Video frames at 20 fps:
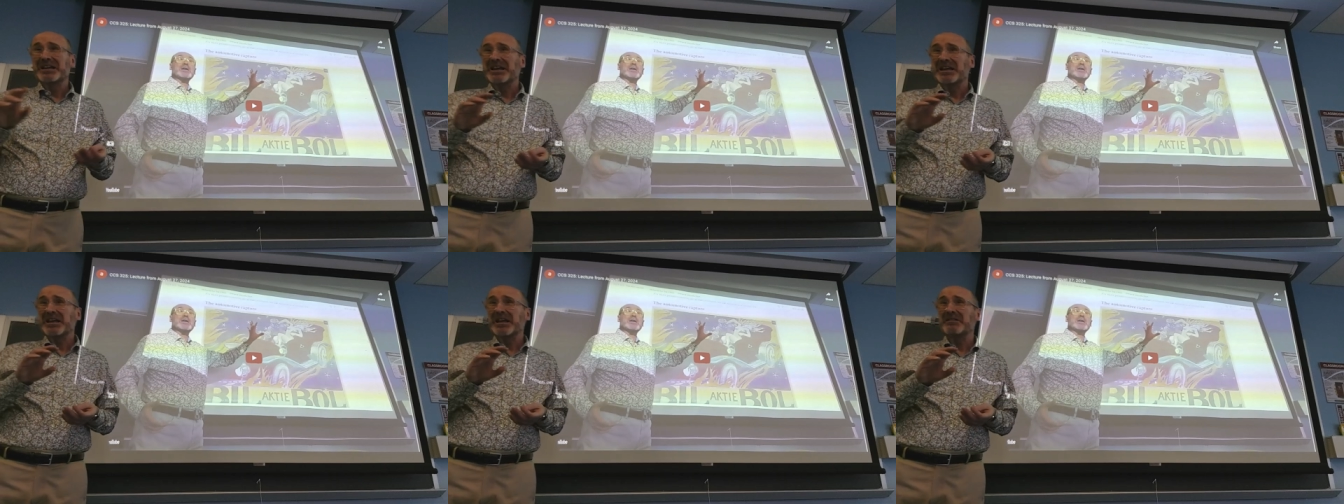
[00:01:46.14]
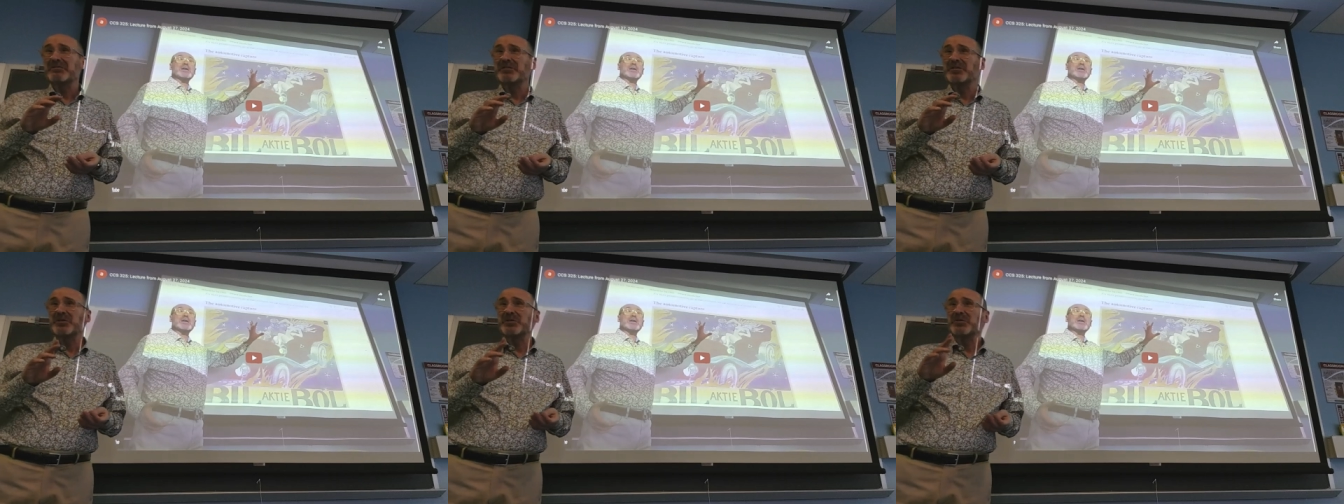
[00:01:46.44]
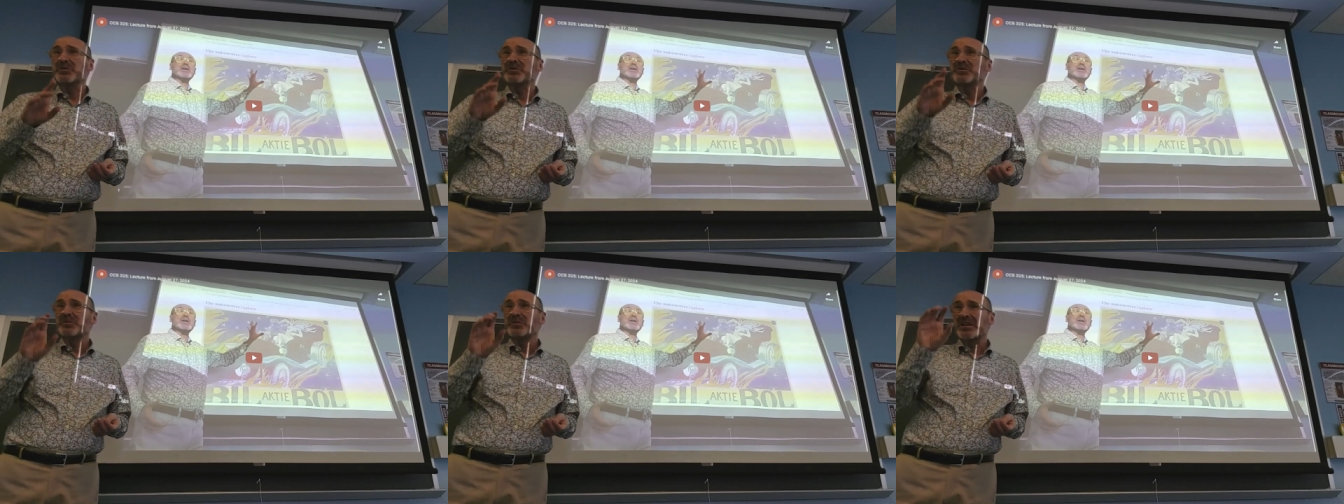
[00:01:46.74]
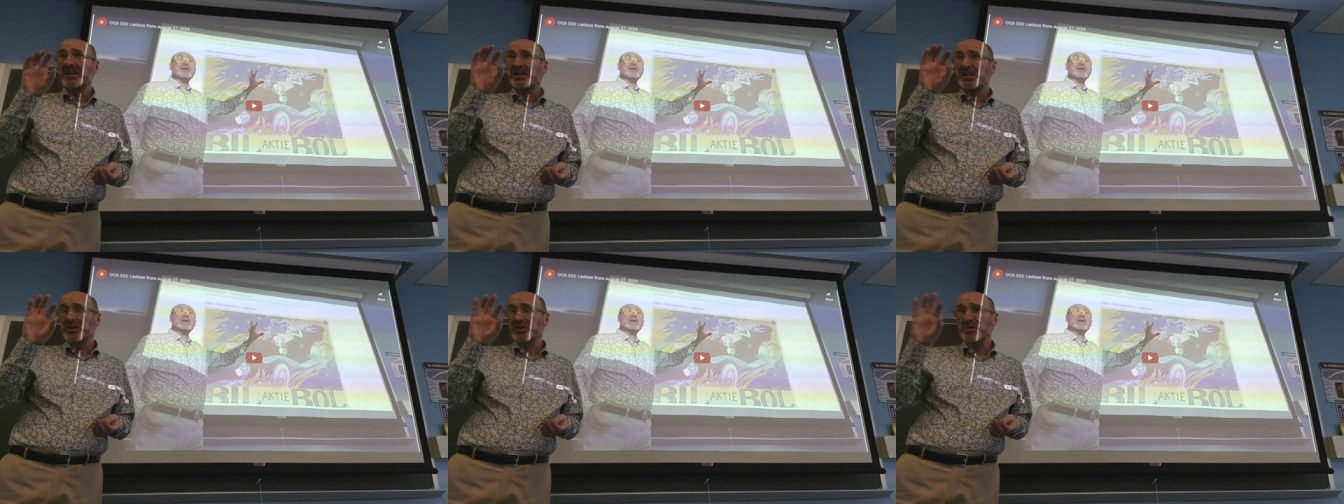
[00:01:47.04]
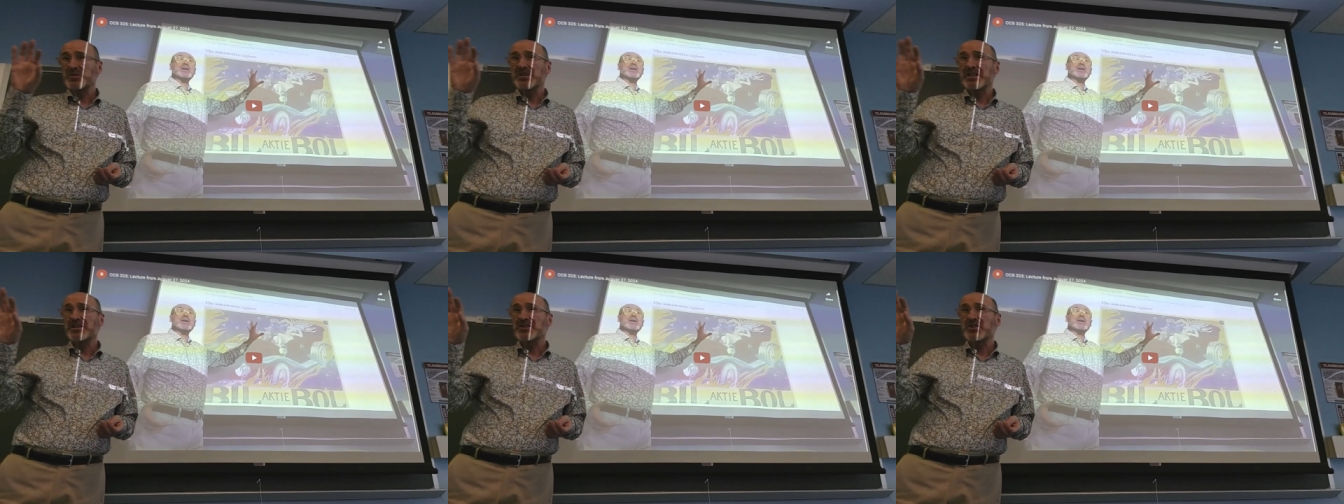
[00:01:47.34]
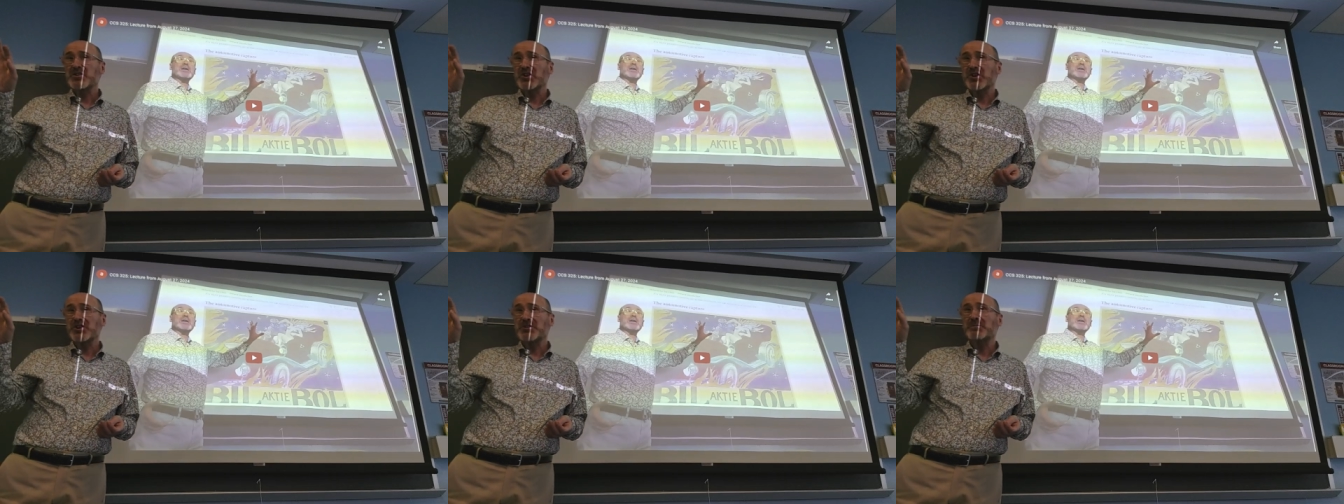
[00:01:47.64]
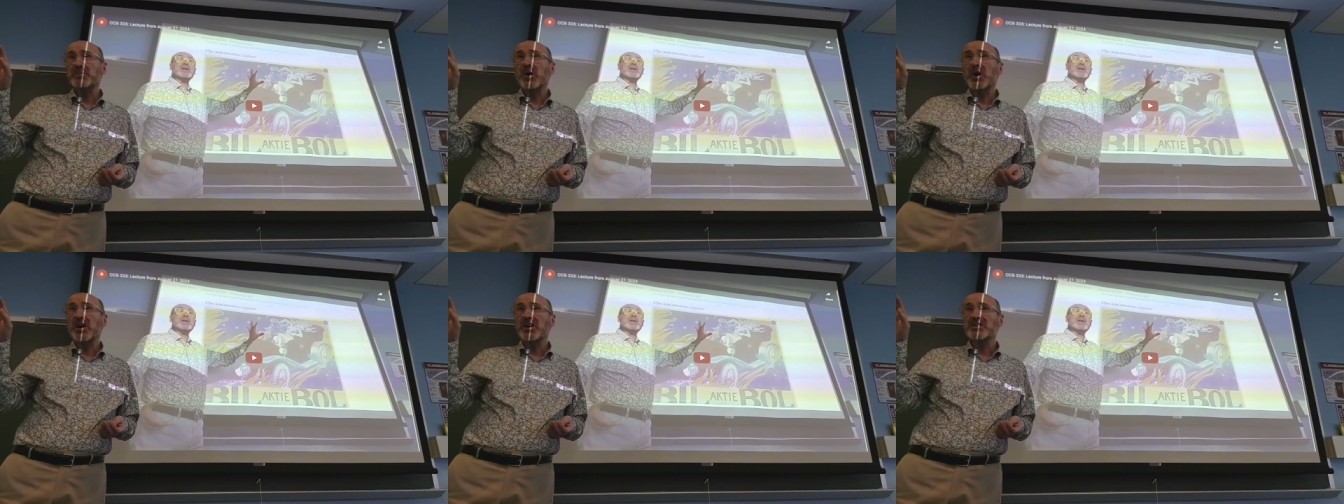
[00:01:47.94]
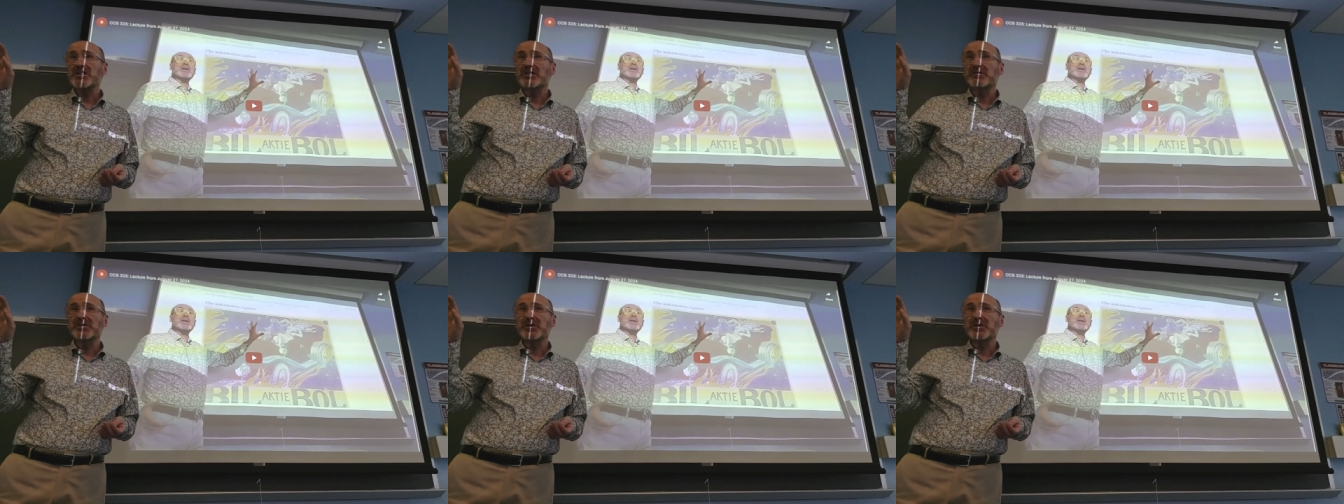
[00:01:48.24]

if you use the search box of